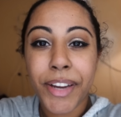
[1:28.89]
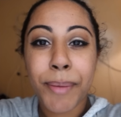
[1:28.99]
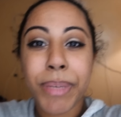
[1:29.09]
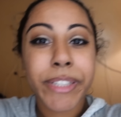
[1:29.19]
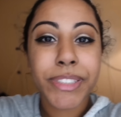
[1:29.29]

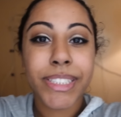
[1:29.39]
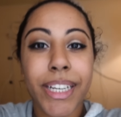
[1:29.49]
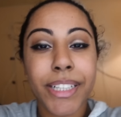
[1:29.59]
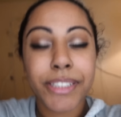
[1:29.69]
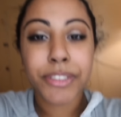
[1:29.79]
I'm
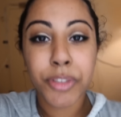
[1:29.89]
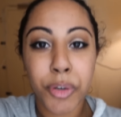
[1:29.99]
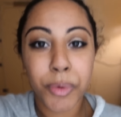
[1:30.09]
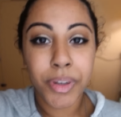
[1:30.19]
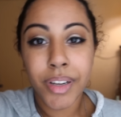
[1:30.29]
nearsighted,
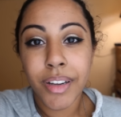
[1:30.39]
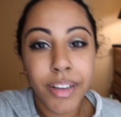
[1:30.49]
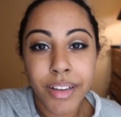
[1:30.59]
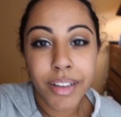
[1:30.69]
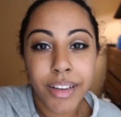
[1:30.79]
so
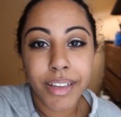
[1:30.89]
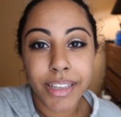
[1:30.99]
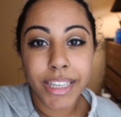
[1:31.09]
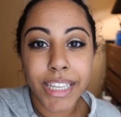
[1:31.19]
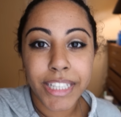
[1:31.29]

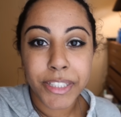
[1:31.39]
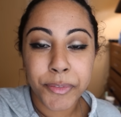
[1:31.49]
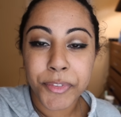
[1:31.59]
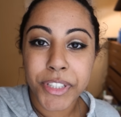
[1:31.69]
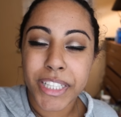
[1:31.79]
it ended
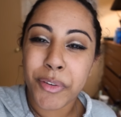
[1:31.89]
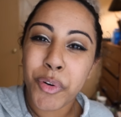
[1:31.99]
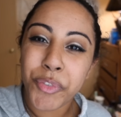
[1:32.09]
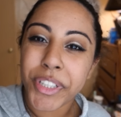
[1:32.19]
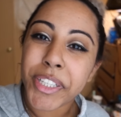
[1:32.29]
up feeling like
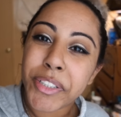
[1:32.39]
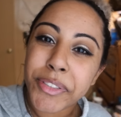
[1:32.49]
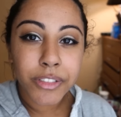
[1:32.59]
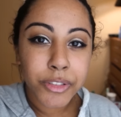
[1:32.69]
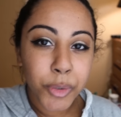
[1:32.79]

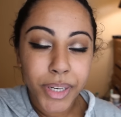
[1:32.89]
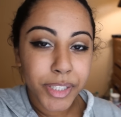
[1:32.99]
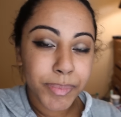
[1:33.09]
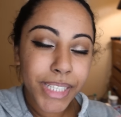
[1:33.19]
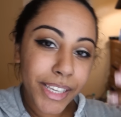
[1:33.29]
overkill. So I
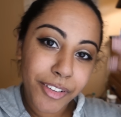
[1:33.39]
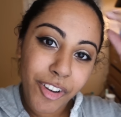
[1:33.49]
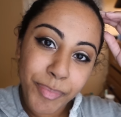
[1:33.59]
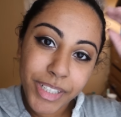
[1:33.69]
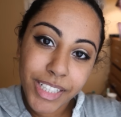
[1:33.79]
ended up taking
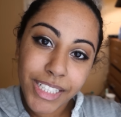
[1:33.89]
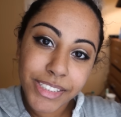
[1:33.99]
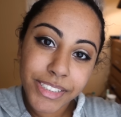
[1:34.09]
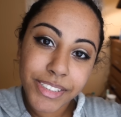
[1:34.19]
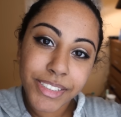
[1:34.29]
off my
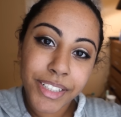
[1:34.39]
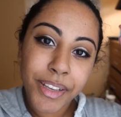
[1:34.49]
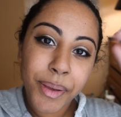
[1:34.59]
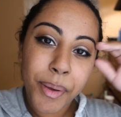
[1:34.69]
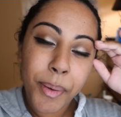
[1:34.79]
glasses,
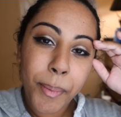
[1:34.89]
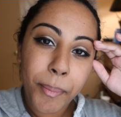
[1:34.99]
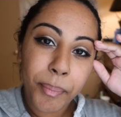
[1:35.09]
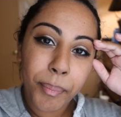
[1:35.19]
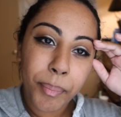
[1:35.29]

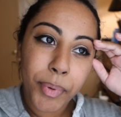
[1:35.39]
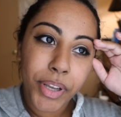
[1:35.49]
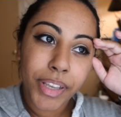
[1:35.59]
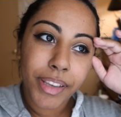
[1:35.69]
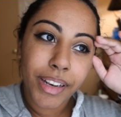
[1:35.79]

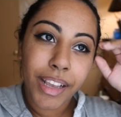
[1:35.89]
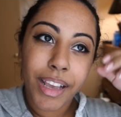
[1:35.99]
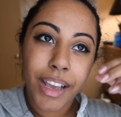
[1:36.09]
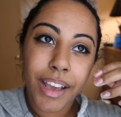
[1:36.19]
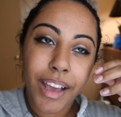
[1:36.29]
but
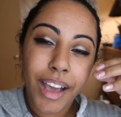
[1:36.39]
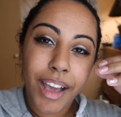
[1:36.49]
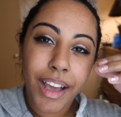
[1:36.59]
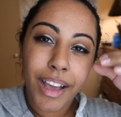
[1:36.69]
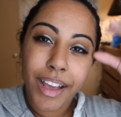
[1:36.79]

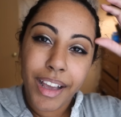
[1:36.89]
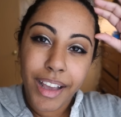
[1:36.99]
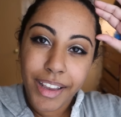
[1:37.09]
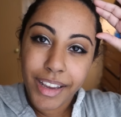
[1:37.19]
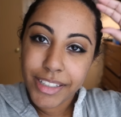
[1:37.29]

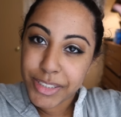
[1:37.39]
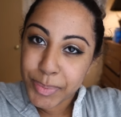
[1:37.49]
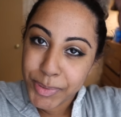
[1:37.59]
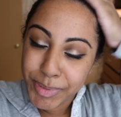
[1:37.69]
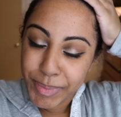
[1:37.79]
I, I just
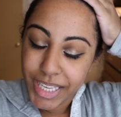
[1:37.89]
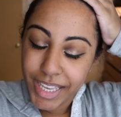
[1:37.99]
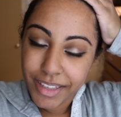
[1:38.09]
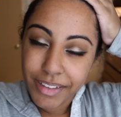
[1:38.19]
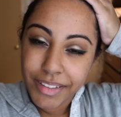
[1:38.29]
put them on my
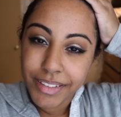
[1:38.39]
head.